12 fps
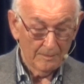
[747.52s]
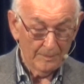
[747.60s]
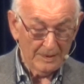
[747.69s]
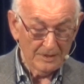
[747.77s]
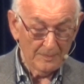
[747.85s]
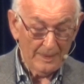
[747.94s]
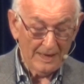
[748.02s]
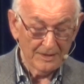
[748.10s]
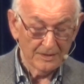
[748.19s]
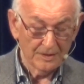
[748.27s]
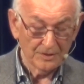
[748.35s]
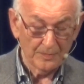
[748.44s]
Be
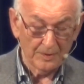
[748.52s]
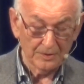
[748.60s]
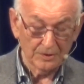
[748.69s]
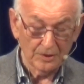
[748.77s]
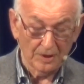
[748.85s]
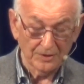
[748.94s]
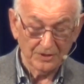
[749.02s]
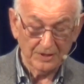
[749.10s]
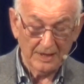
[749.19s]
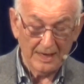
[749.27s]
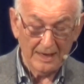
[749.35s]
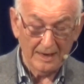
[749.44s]
dependent upon God's
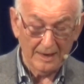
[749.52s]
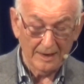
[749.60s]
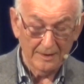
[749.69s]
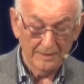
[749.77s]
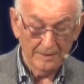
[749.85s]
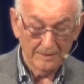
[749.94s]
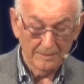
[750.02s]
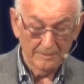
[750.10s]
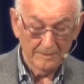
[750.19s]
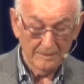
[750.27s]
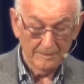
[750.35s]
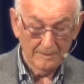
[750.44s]
care,
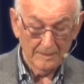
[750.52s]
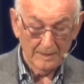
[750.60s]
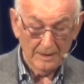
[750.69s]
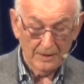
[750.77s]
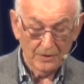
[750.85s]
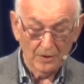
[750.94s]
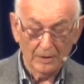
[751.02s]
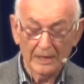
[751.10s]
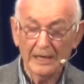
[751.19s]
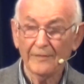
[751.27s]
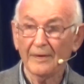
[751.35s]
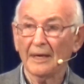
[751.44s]
not
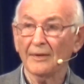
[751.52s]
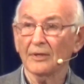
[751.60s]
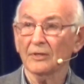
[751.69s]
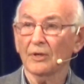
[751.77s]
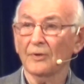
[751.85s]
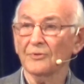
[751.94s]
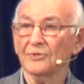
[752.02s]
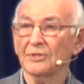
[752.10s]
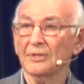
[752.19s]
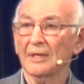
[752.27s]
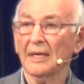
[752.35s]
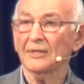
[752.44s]
living under
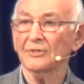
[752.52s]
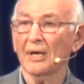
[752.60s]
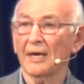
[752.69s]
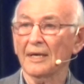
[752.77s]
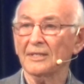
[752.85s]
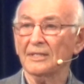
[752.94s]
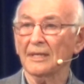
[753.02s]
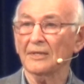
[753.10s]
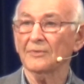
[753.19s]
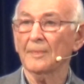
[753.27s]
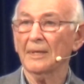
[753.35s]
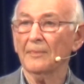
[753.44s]
constant anxiety
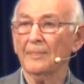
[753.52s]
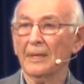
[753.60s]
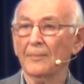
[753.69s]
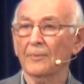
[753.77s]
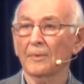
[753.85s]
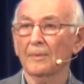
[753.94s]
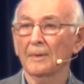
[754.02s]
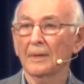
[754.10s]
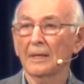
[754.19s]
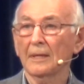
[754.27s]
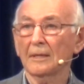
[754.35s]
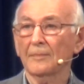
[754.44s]
as many people,
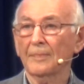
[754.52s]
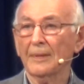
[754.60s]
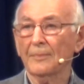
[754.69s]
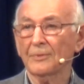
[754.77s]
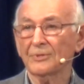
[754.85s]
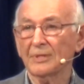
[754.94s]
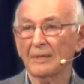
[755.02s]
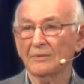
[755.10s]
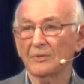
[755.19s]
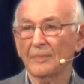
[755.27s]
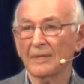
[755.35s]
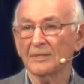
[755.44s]
young people seem
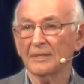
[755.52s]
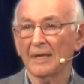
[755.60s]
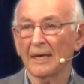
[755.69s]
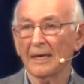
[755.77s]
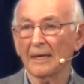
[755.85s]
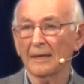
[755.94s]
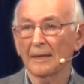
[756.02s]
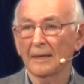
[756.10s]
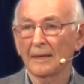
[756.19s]
to do today.